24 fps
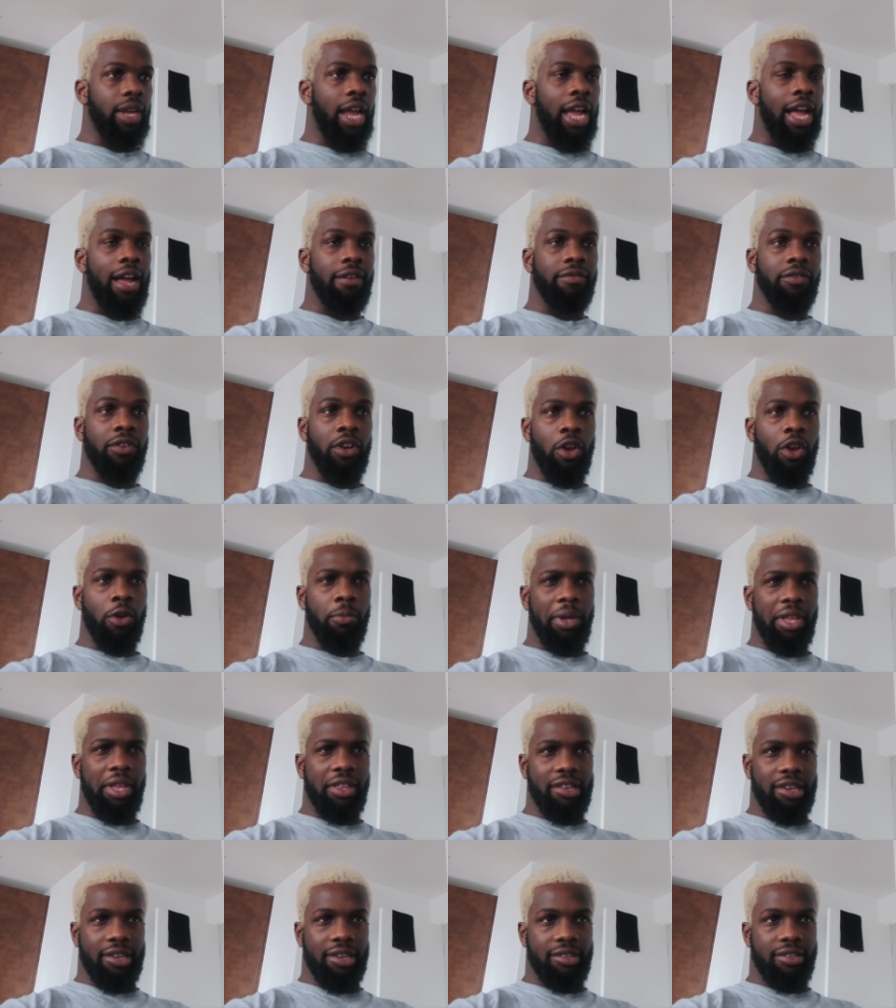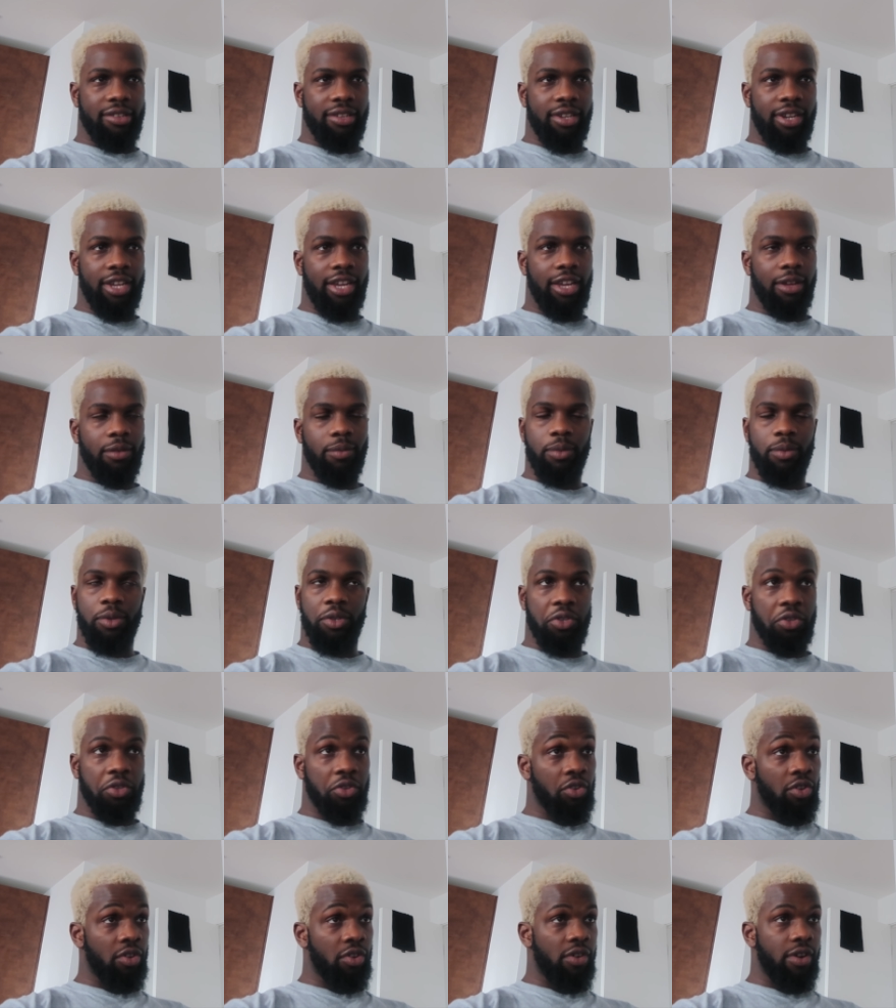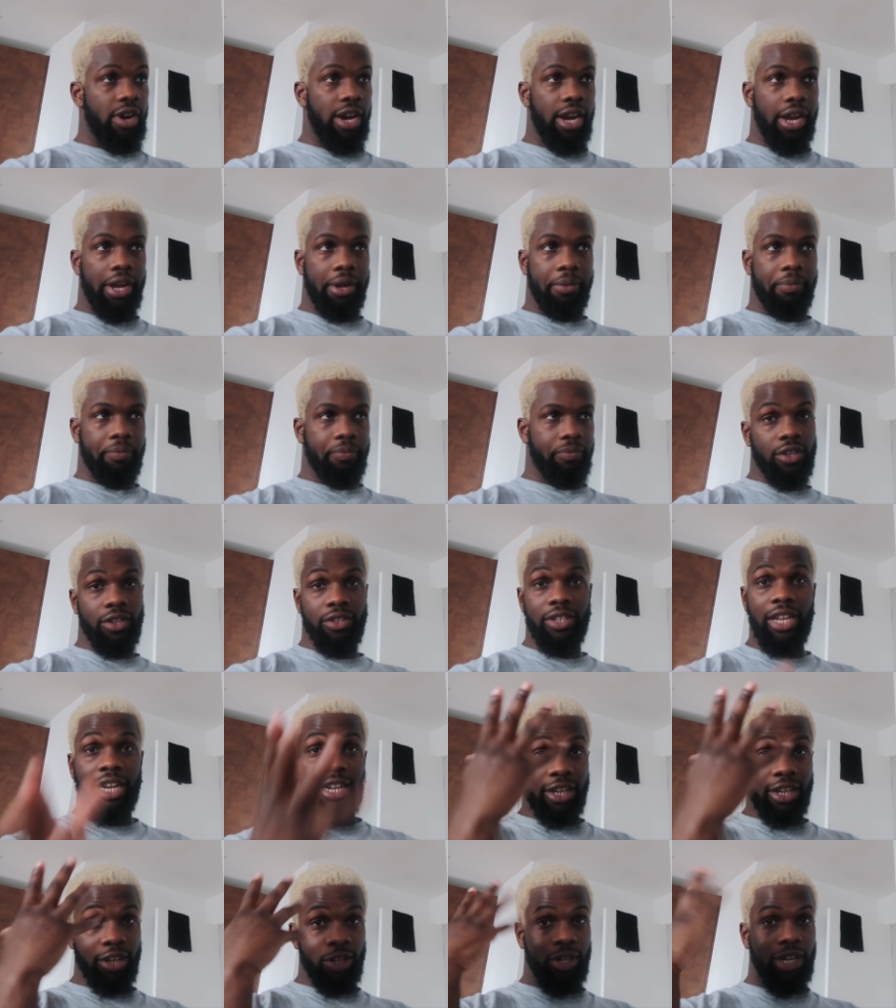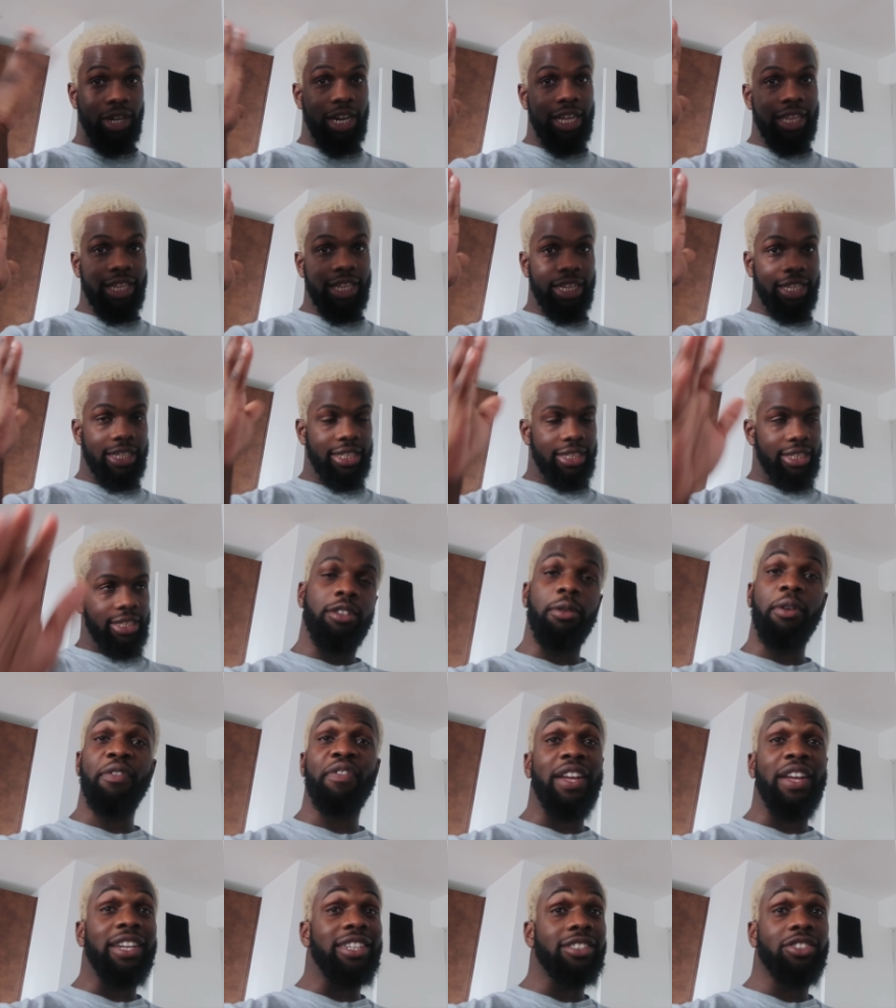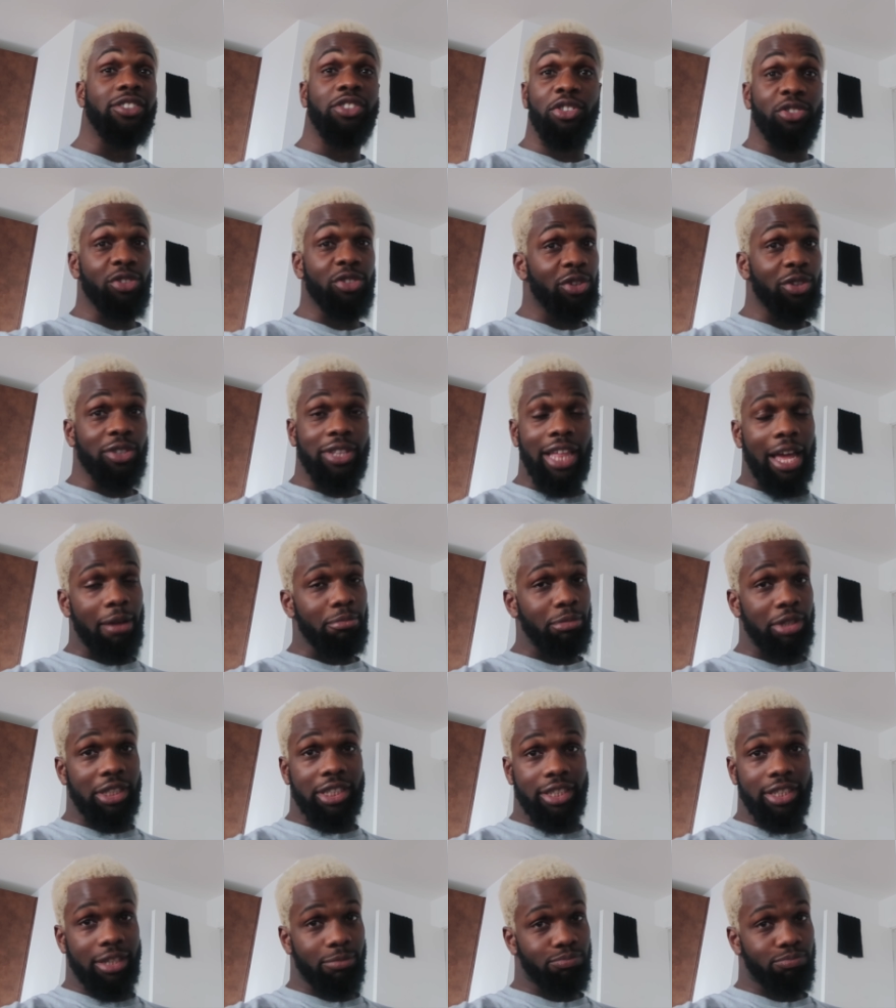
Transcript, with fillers: I have no meetings today, which is great, because I can look like this. To be fair, this doesn't look that much,